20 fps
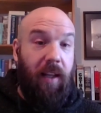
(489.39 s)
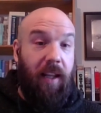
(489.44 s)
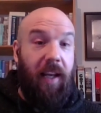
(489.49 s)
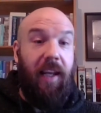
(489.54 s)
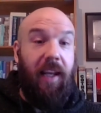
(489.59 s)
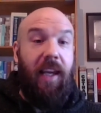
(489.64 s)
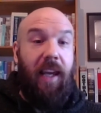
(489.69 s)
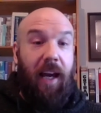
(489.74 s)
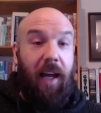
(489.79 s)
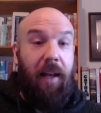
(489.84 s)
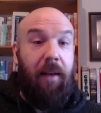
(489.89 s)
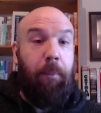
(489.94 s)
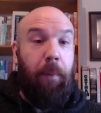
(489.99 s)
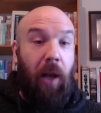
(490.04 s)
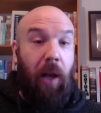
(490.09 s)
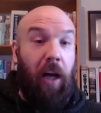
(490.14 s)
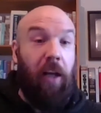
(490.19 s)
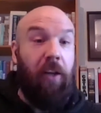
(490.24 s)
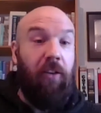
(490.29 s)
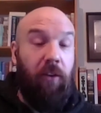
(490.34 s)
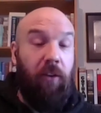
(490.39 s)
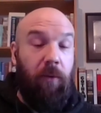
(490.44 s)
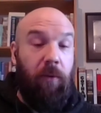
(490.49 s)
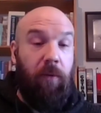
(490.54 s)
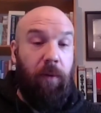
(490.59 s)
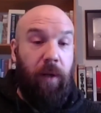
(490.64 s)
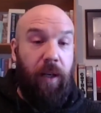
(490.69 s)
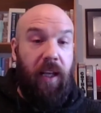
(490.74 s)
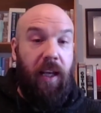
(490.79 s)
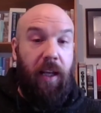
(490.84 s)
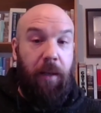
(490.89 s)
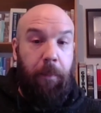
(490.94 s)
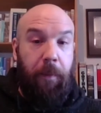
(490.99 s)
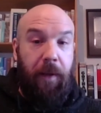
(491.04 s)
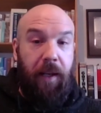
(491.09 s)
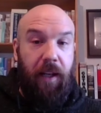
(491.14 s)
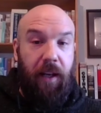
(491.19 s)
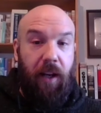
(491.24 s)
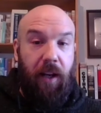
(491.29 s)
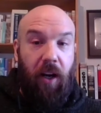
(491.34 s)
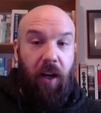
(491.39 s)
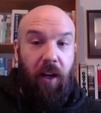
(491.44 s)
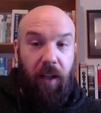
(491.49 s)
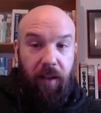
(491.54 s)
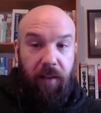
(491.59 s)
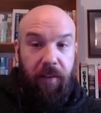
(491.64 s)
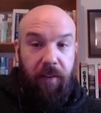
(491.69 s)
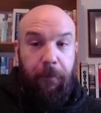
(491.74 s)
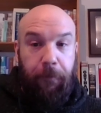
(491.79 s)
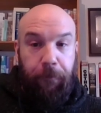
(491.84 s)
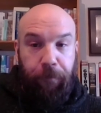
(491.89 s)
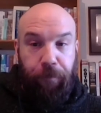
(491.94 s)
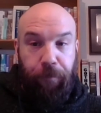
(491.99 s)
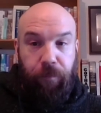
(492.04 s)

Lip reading: that he had belonged to when he had been in Ireland.